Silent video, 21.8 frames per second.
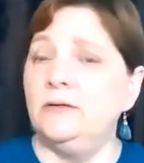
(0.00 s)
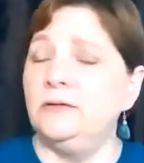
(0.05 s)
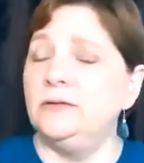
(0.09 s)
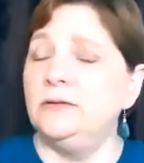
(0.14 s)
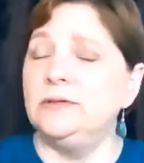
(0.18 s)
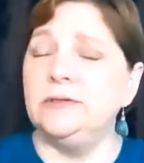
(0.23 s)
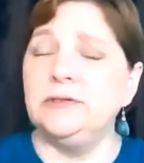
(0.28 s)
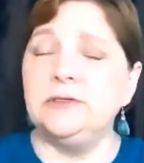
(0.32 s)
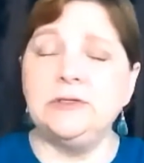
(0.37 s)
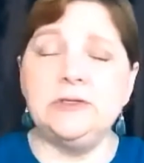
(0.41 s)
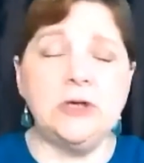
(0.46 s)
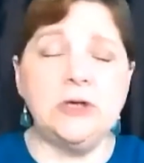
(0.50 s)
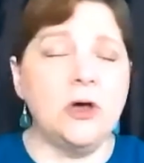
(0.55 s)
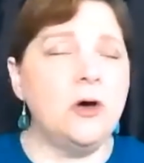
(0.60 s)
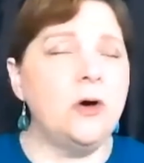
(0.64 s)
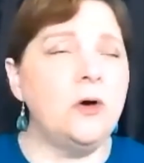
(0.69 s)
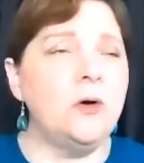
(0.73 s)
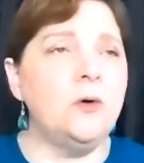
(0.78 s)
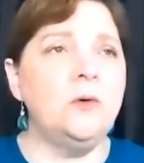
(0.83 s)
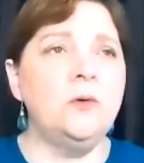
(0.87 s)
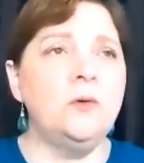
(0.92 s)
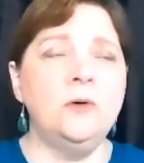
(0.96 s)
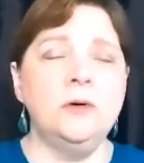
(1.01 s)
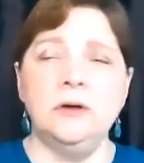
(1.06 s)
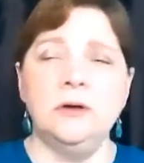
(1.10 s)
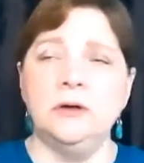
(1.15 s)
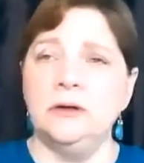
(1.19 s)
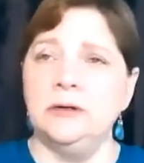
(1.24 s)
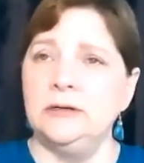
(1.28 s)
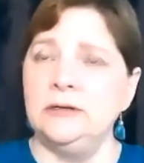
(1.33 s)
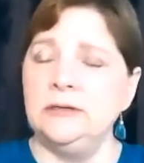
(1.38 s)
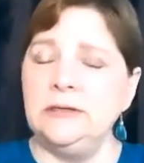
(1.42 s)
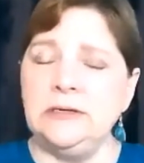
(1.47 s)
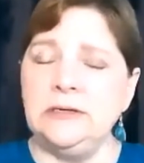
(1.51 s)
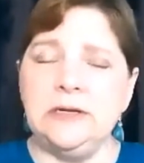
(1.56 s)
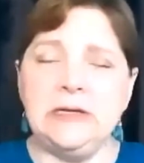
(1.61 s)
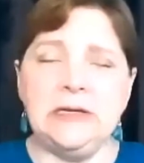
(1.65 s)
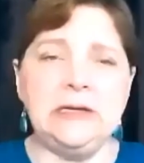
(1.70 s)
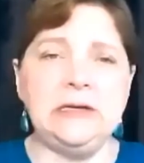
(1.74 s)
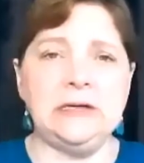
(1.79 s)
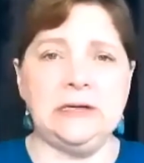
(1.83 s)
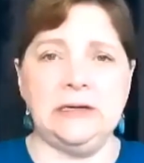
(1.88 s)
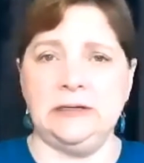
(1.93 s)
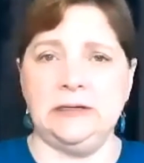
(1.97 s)
So
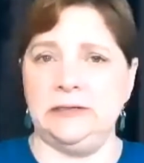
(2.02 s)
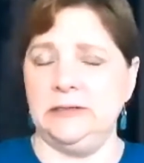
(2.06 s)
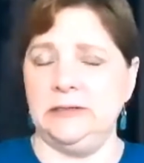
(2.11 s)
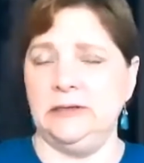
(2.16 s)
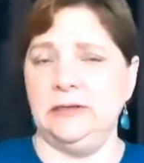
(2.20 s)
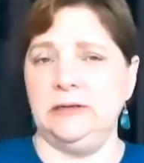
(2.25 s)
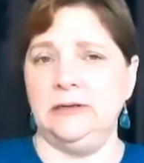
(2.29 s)
needed